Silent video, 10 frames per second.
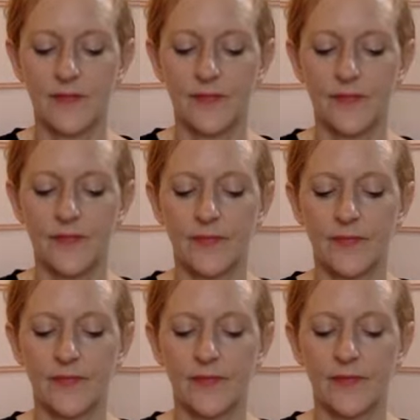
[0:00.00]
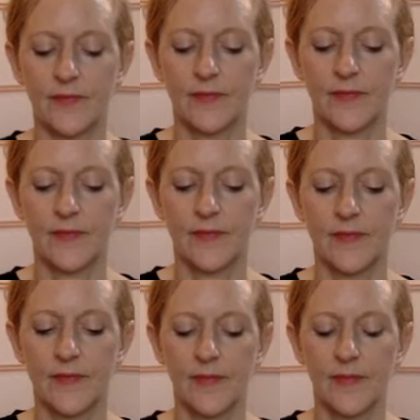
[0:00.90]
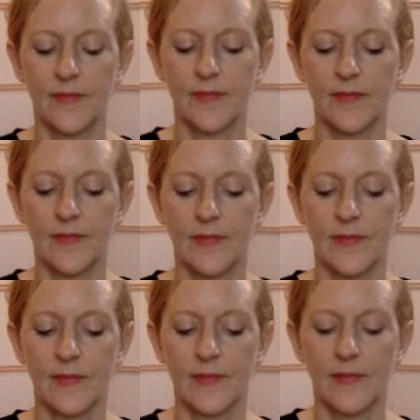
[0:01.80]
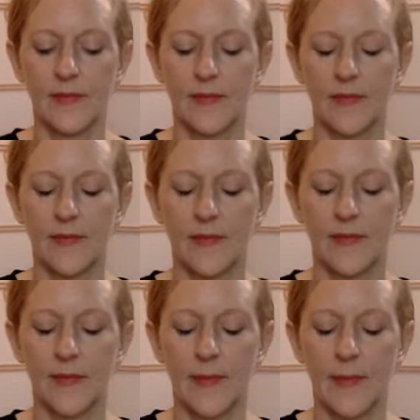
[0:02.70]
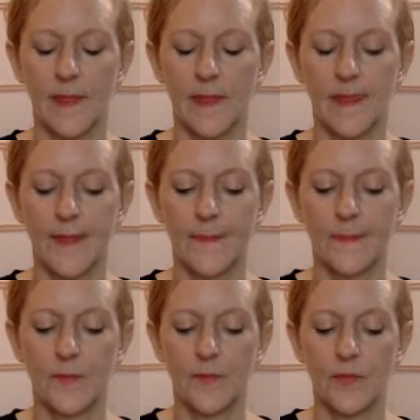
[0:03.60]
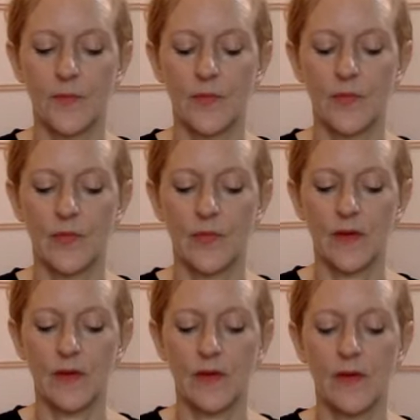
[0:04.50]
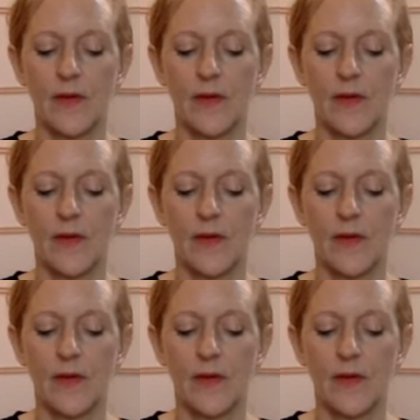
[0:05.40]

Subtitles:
(no one is talking)